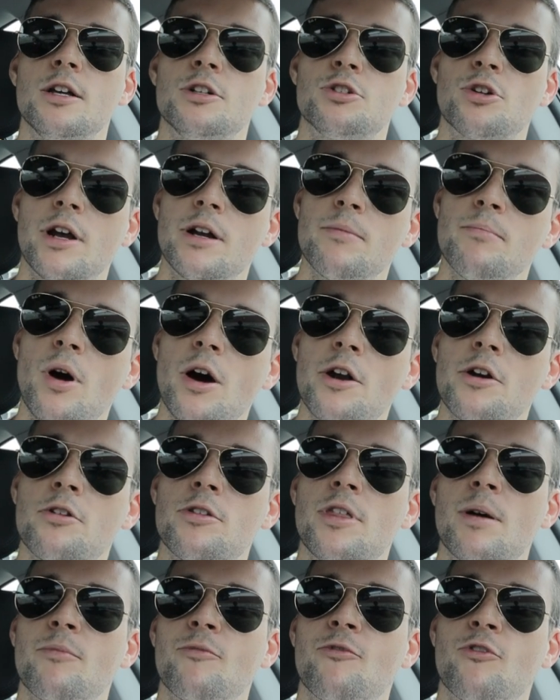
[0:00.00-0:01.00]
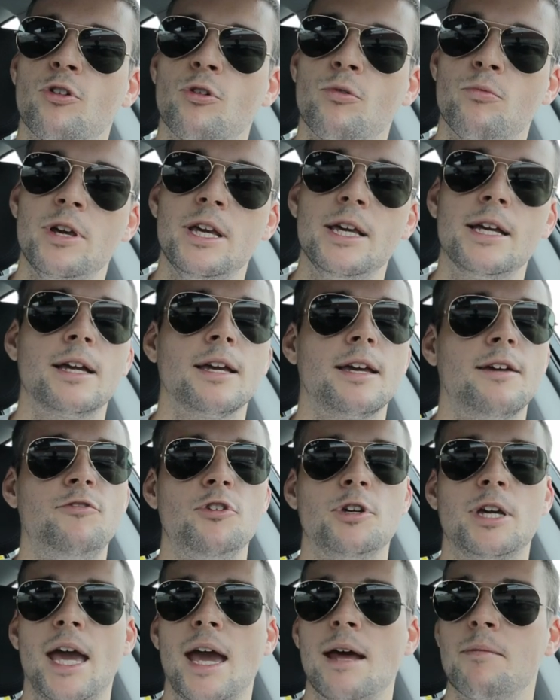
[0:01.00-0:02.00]
Try to monitor them for a week.
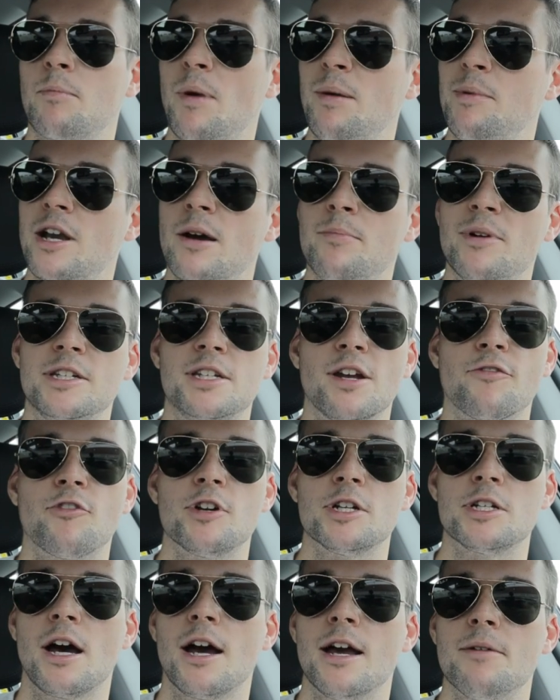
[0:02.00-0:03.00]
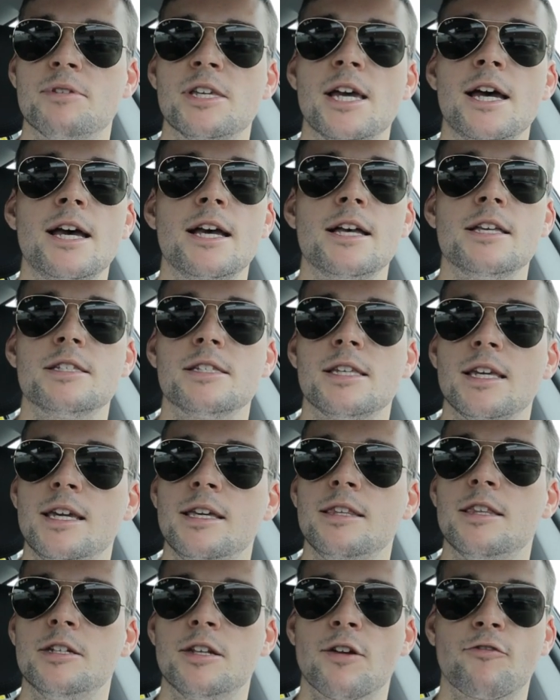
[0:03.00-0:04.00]
If you can, maybe come at different times.
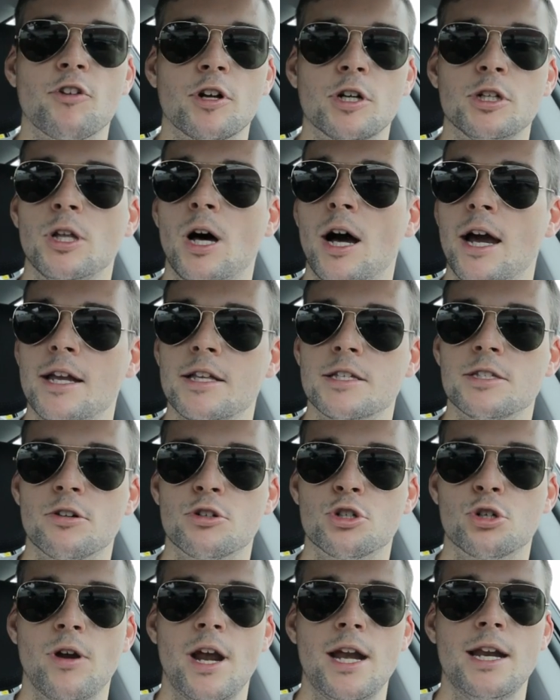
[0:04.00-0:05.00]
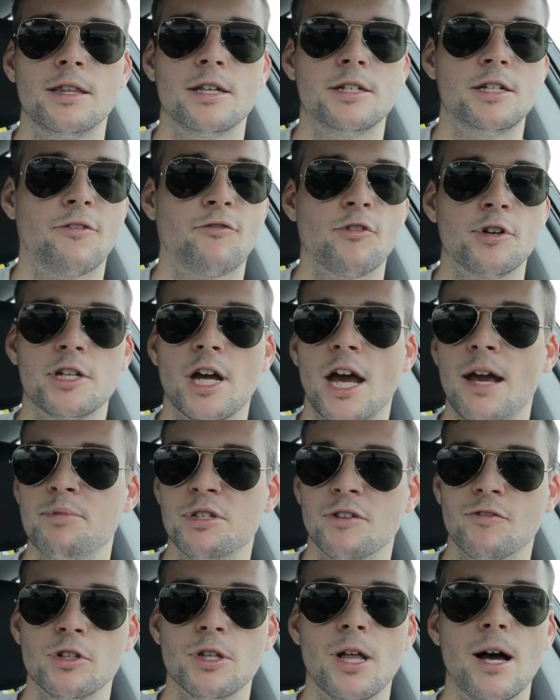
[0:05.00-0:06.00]
See the different clients they're training, the different
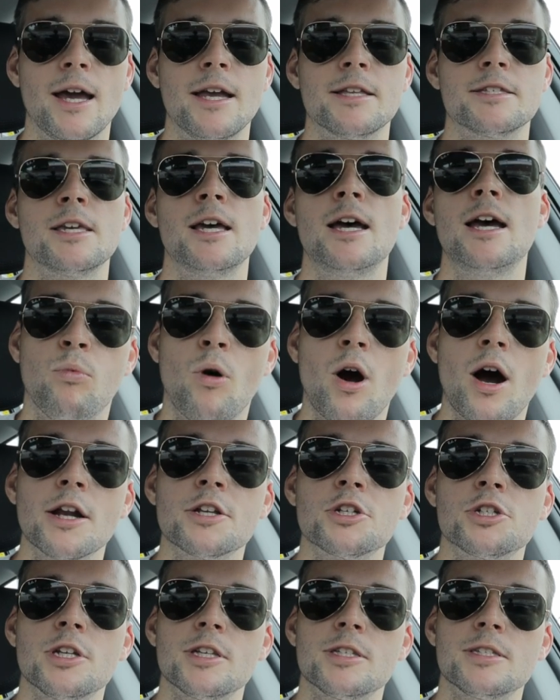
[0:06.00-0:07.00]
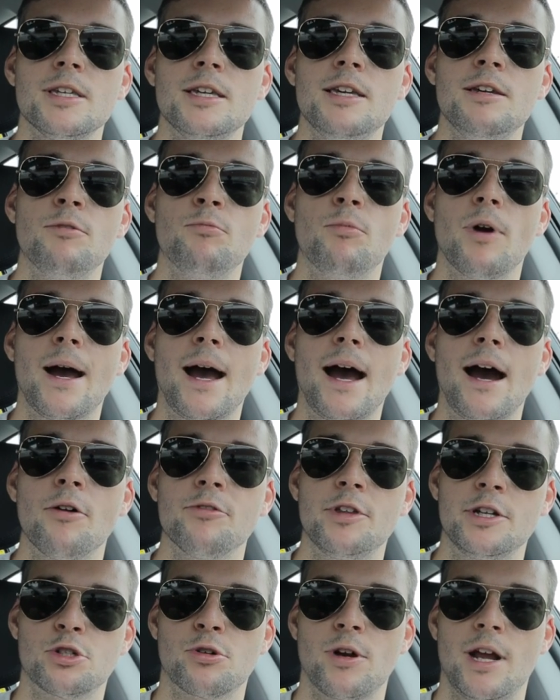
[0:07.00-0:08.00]
types of clients. Watch to see
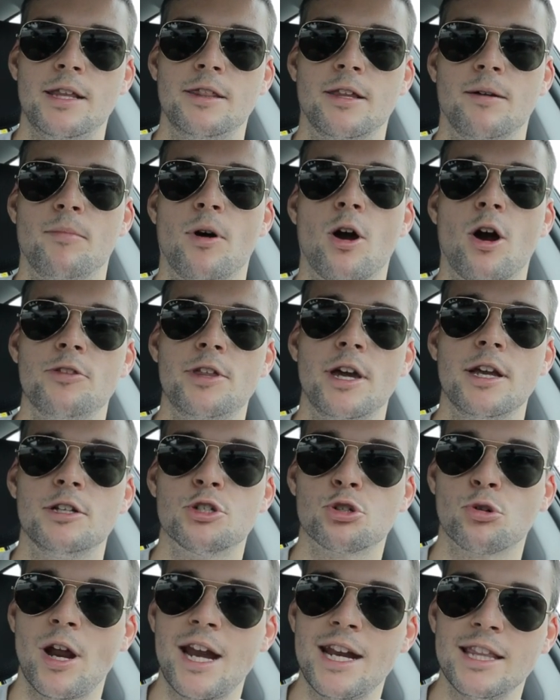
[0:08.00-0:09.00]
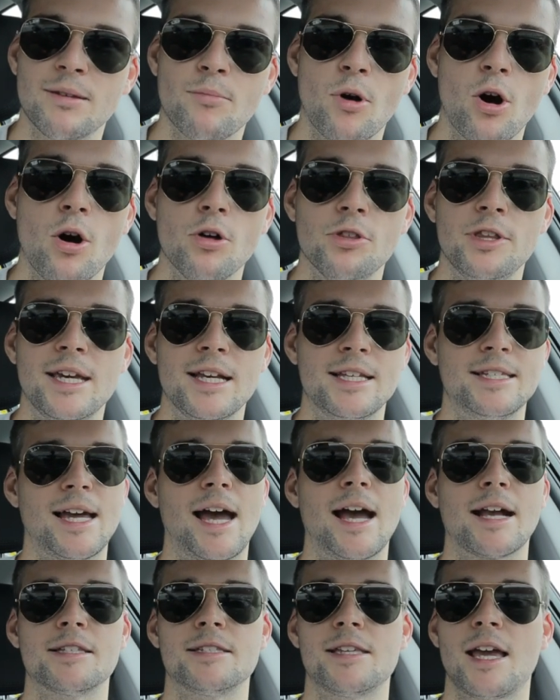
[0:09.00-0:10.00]
how they train them. Are they training them all the
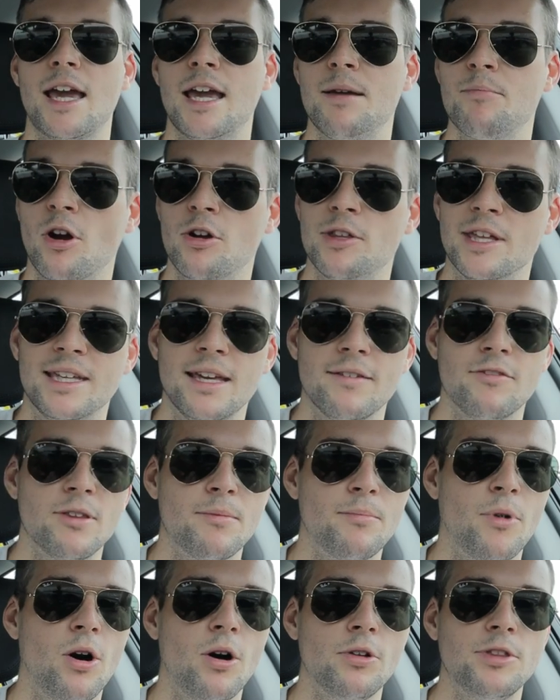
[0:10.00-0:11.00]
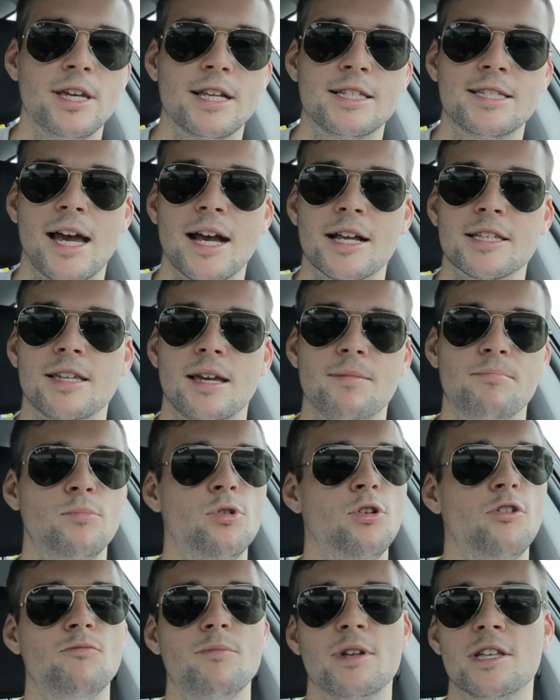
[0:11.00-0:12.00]
exact same? Are they giving them all the exact same
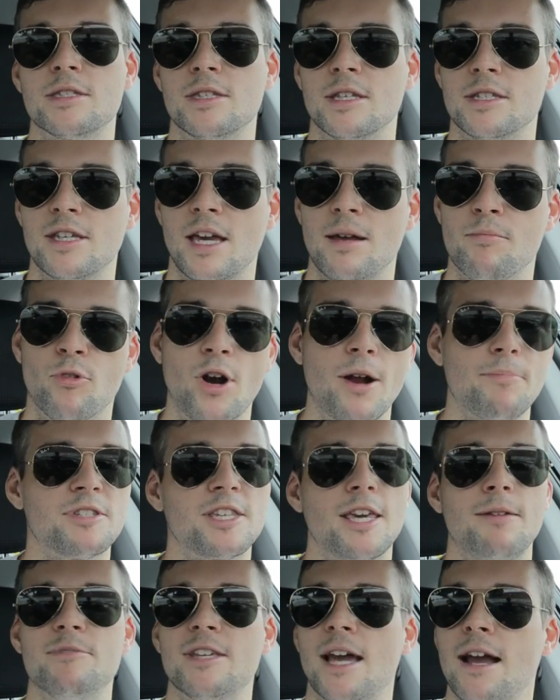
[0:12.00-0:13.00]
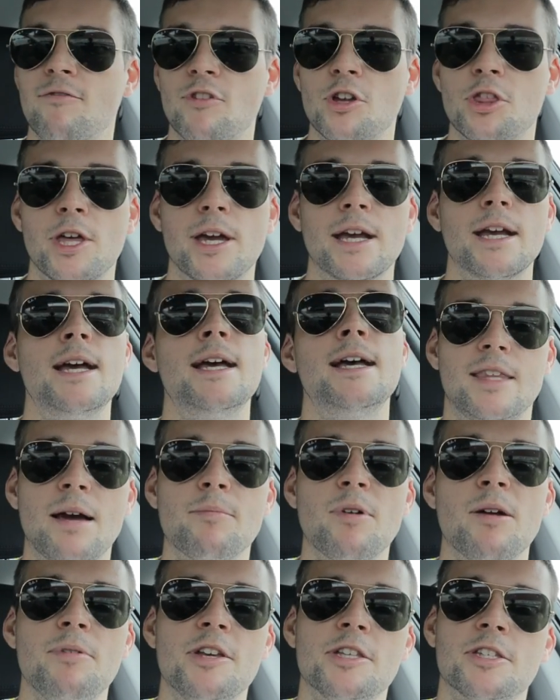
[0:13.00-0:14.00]
movements, the same rep schemes, everything?
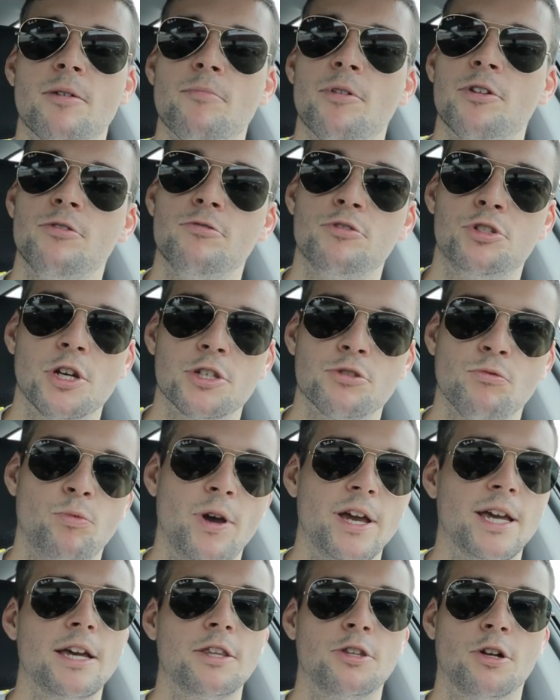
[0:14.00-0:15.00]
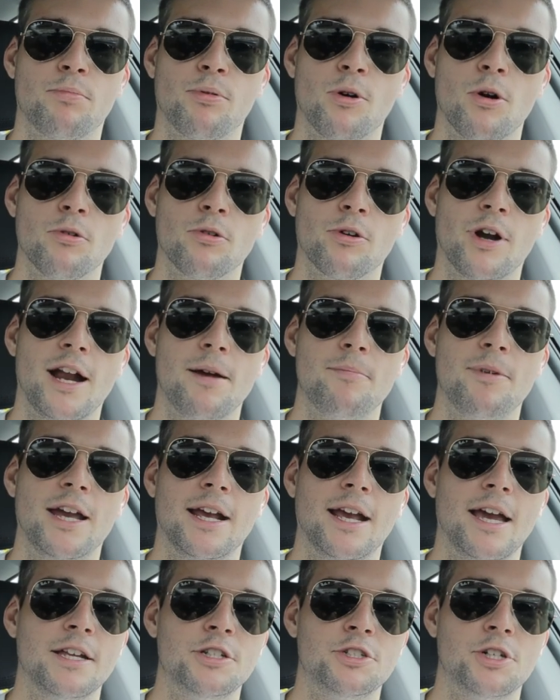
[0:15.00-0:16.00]
That might be someone who's just winging their
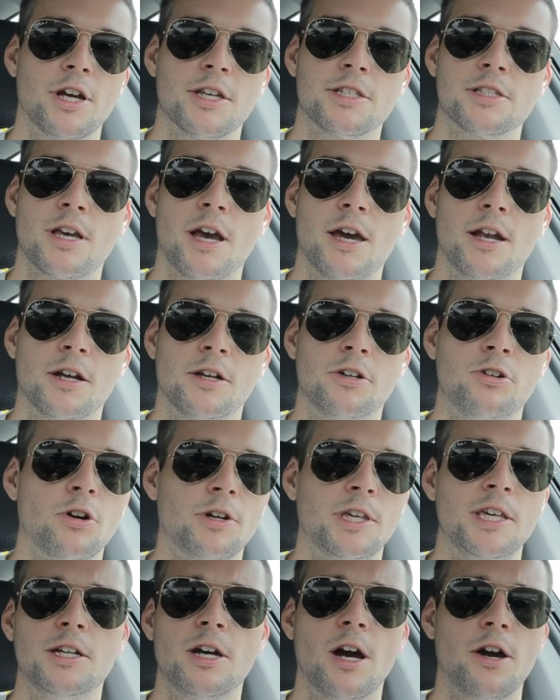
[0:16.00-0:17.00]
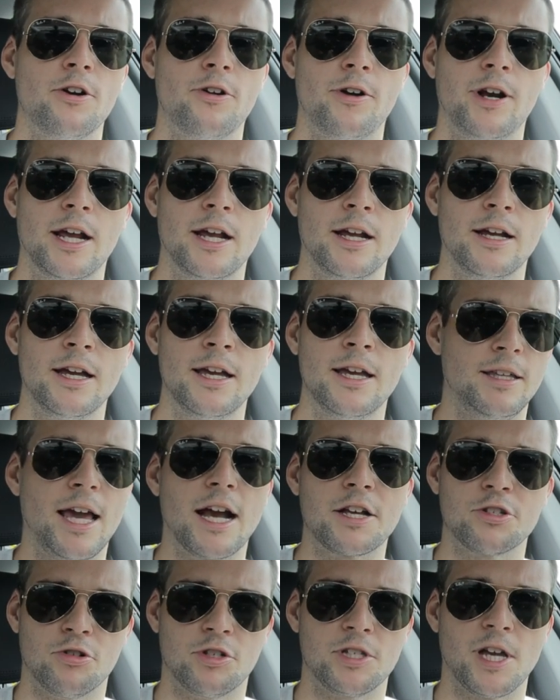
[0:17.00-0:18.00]
programming and just kind of cookie cuttering the
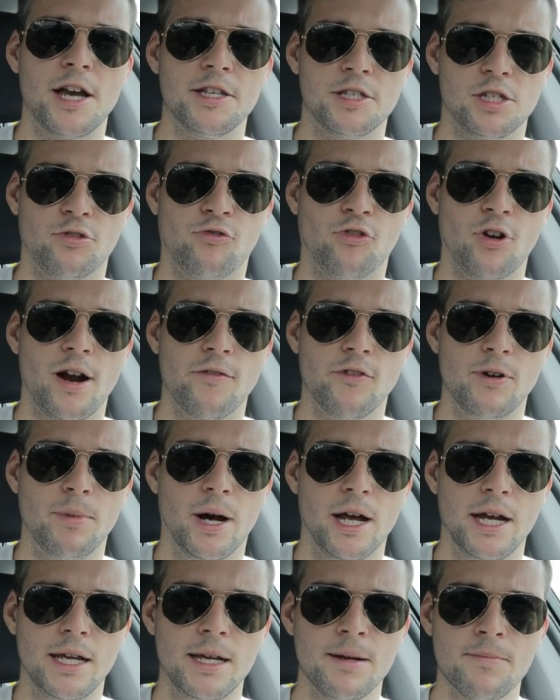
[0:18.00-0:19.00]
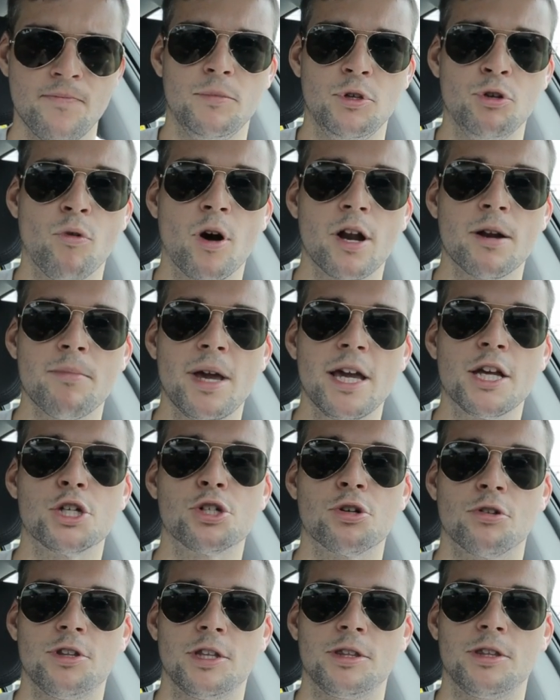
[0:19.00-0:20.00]
exercises for everybody. You want to make
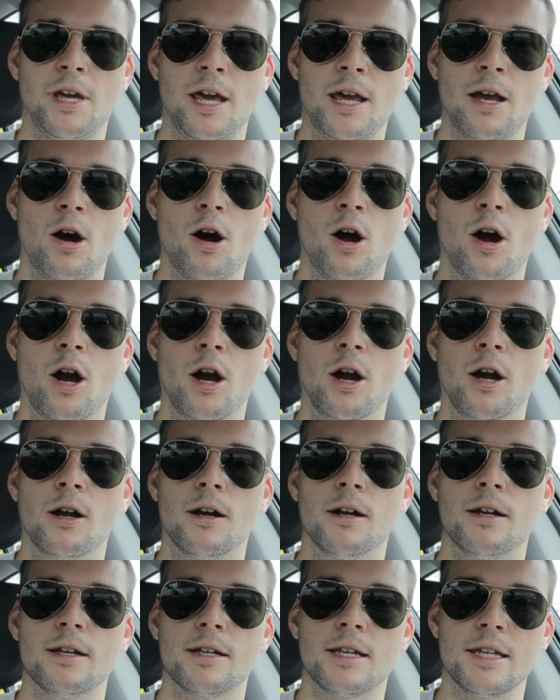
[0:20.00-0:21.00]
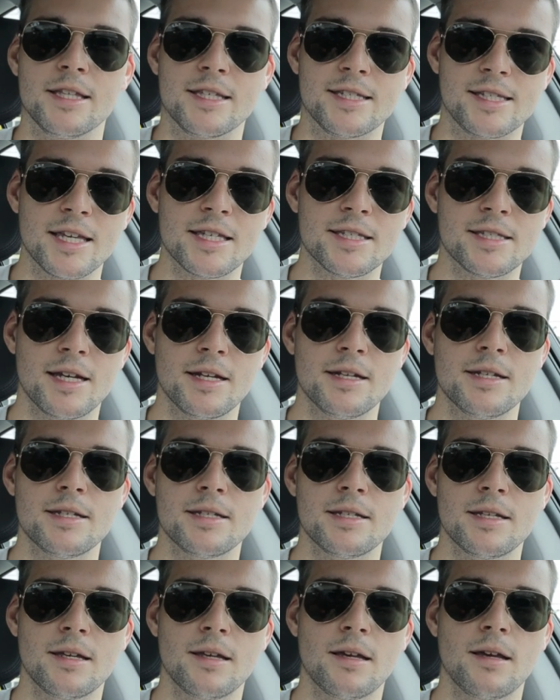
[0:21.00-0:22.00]
sure that they are
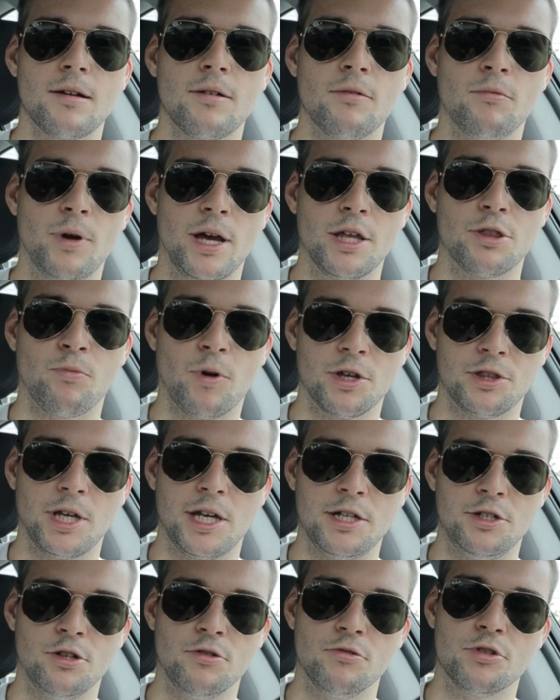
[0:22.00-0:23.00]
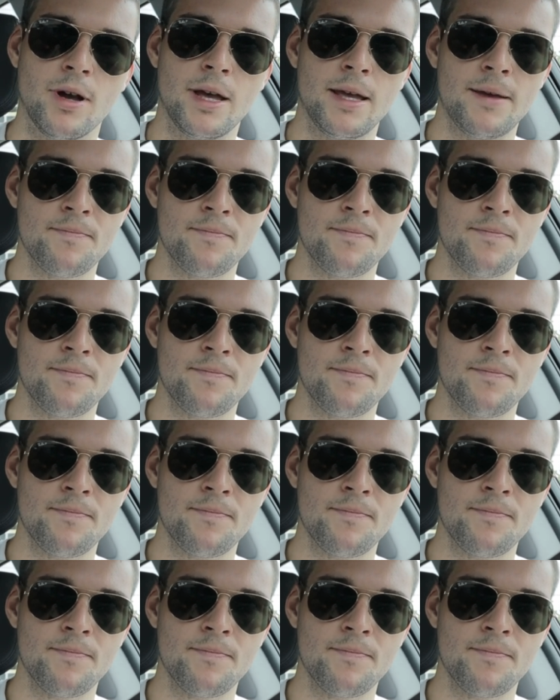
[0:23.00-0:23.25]
consistent with what they do.